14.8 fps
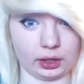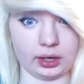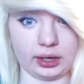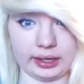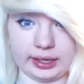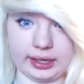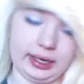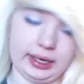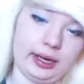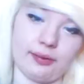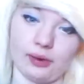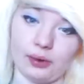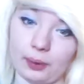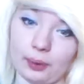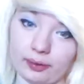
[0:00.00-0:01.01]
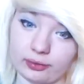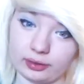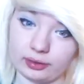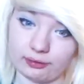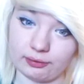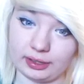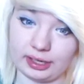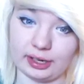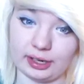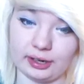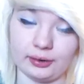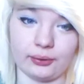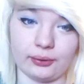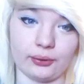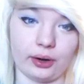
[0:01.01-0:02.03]
clicking either away from the video,
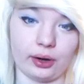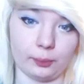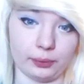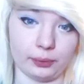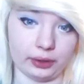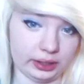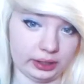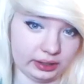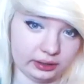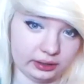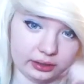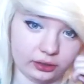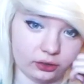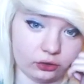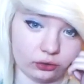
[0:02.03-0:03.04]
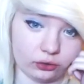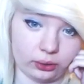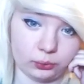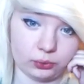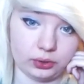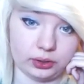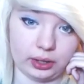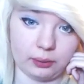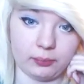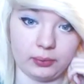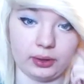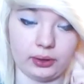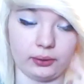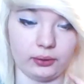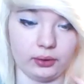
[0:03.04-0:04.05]
or I'll put in the description down
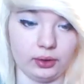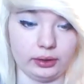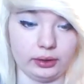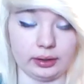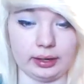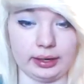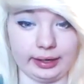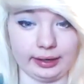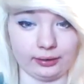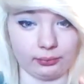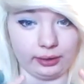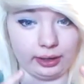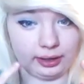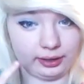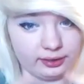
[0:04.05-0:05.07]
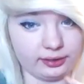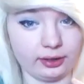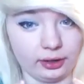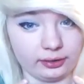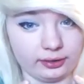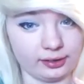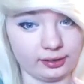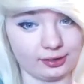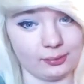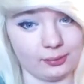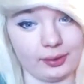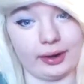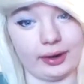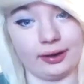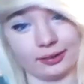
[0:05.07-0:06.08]
below the links where I start touching
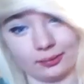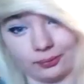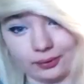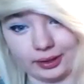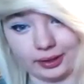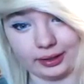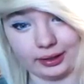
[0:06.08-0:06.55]
my eyes and when